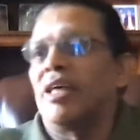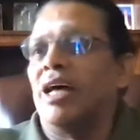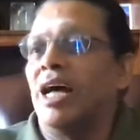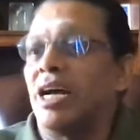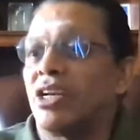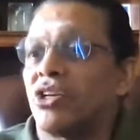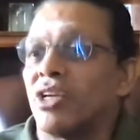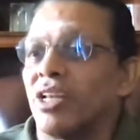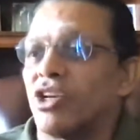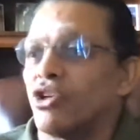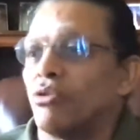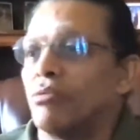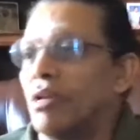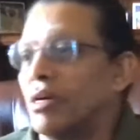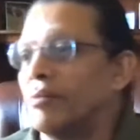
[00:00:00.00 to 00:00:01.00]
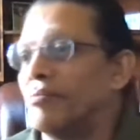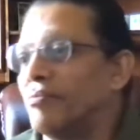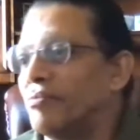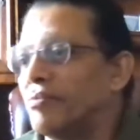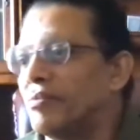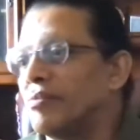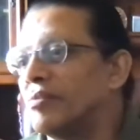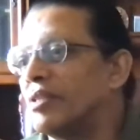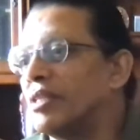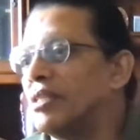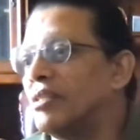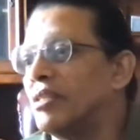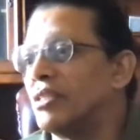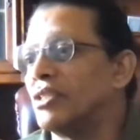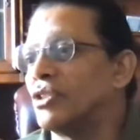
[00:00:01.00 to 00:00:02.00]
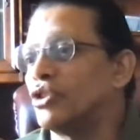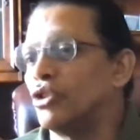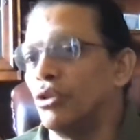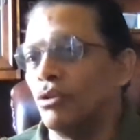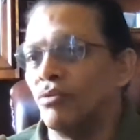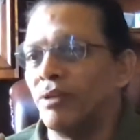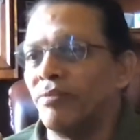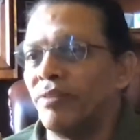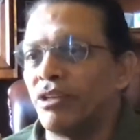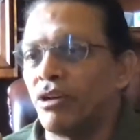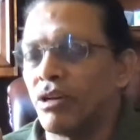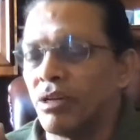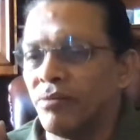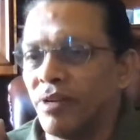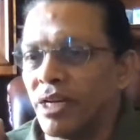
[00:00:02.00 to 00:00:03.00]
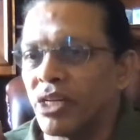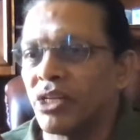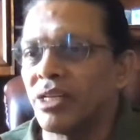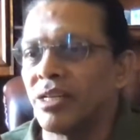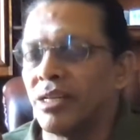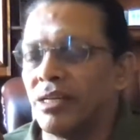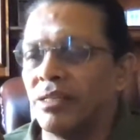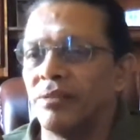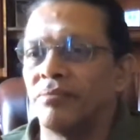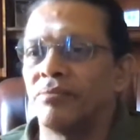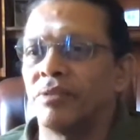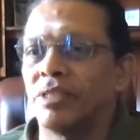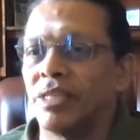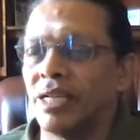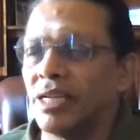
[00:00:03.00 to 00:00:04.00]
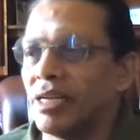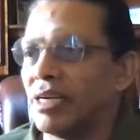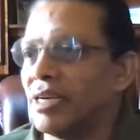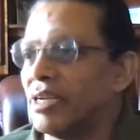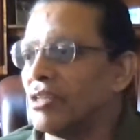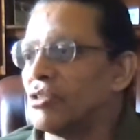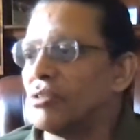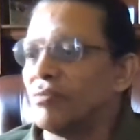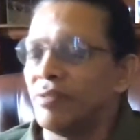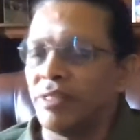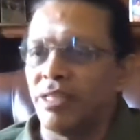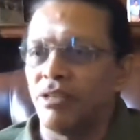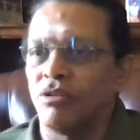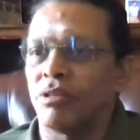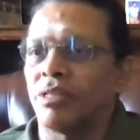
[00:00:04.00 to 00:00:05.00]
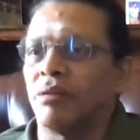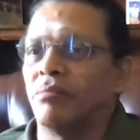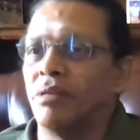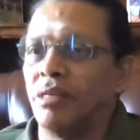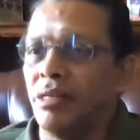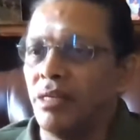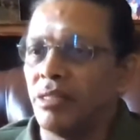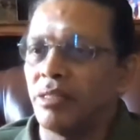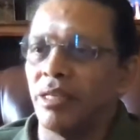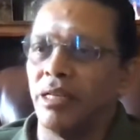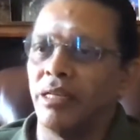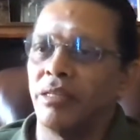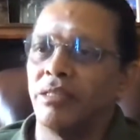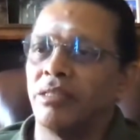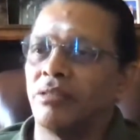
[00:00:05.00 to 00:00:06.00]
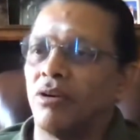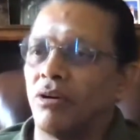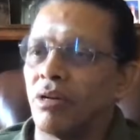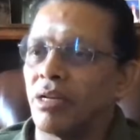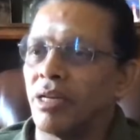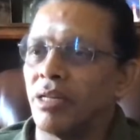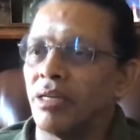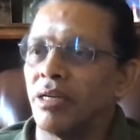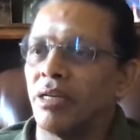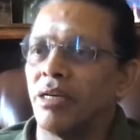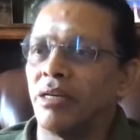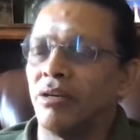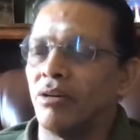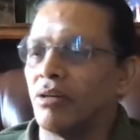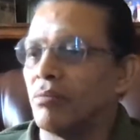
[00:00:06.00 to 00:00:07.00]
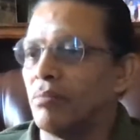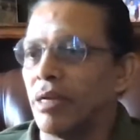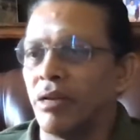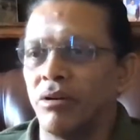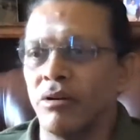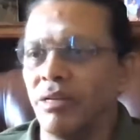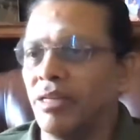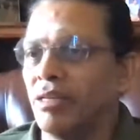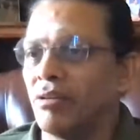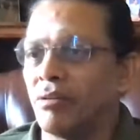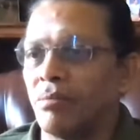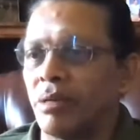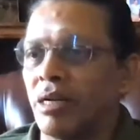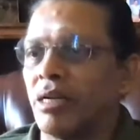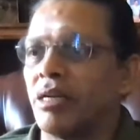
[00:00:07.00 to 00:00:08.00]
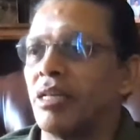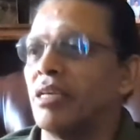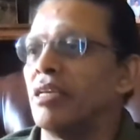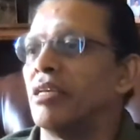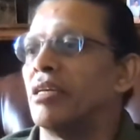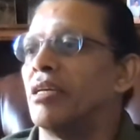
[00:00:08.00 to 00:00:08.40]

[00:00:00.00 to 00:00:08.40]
Akshara Shuddha. So, when we talk of Akshara, regardless of whether you're Tamil, Telugu, or Kannada, or Bengali, or Marathi,